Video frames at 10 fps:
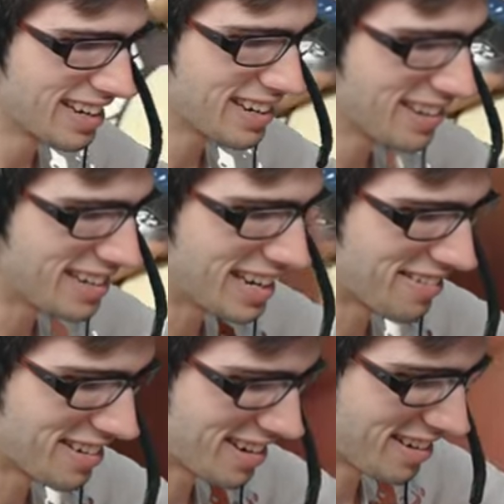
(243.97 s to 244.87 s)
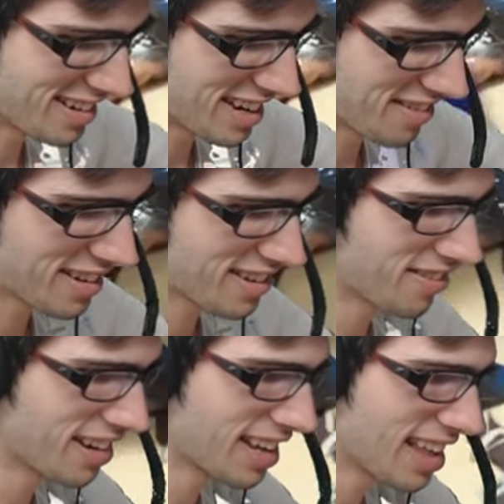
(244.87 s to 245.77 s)
God damn it, god damn it.
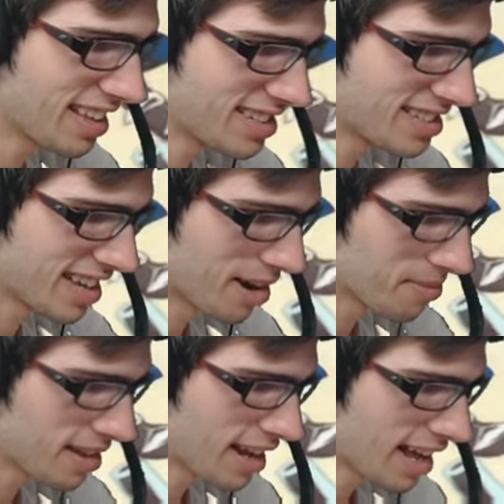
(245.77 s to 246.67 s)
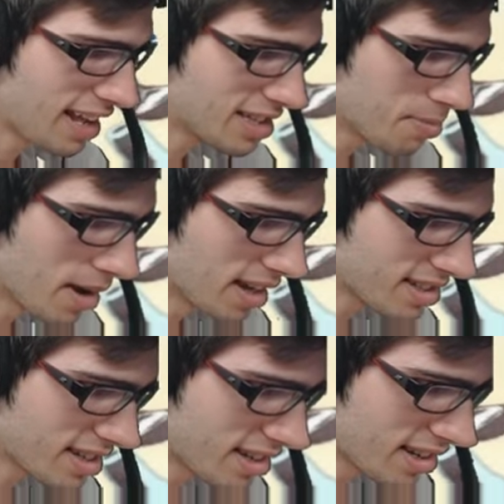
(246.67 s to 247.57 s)
We gotta get this set up. It's a
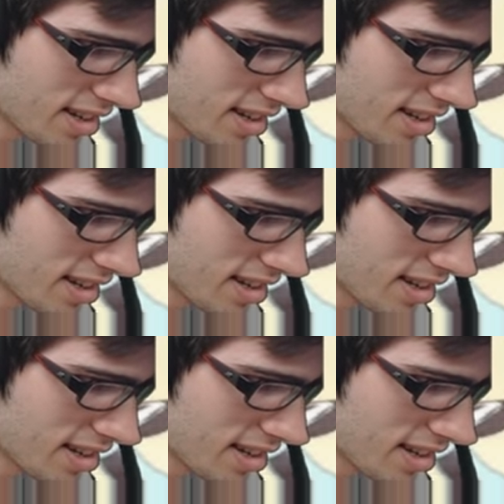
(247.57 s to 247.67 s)
must.